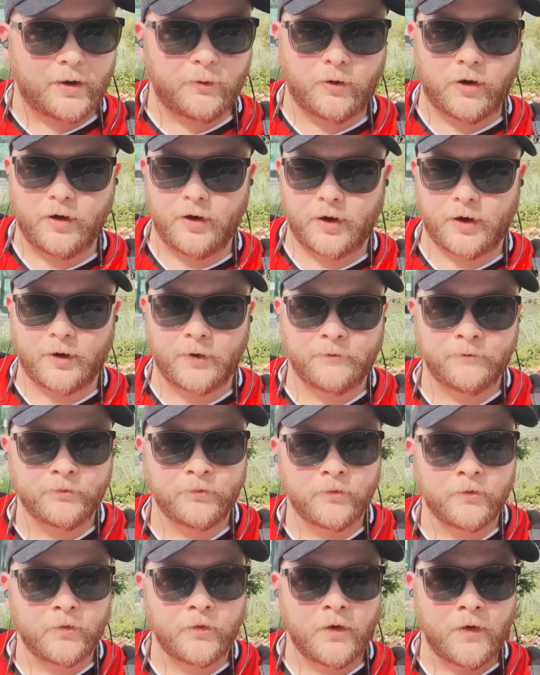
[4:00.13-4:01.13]

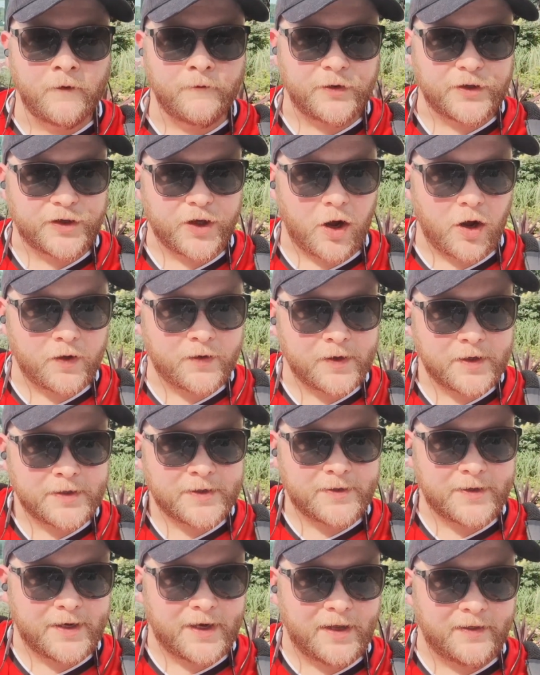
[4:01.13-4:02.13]
network. For
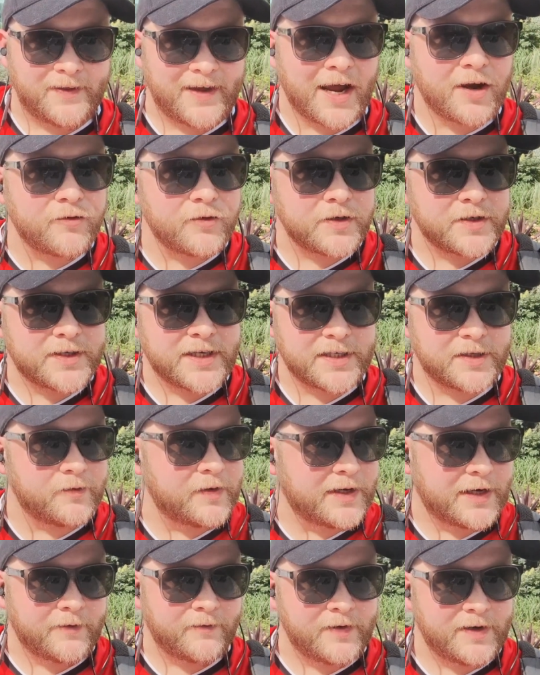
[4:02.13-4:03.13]
starters, the entrances are
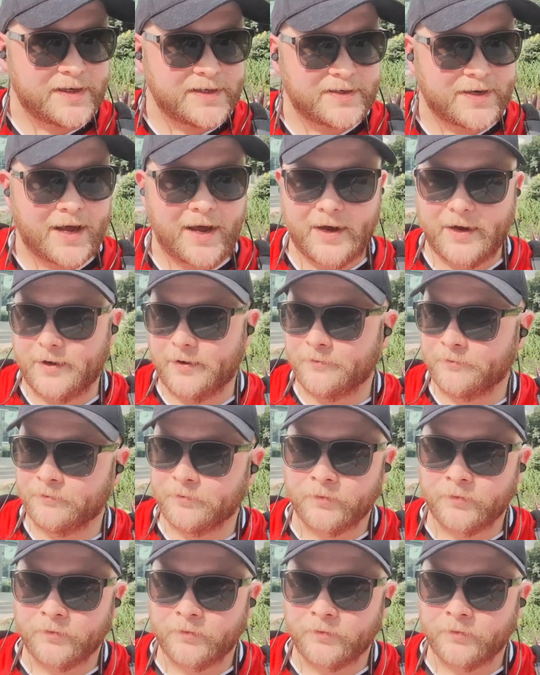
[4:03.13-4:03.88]
a different design,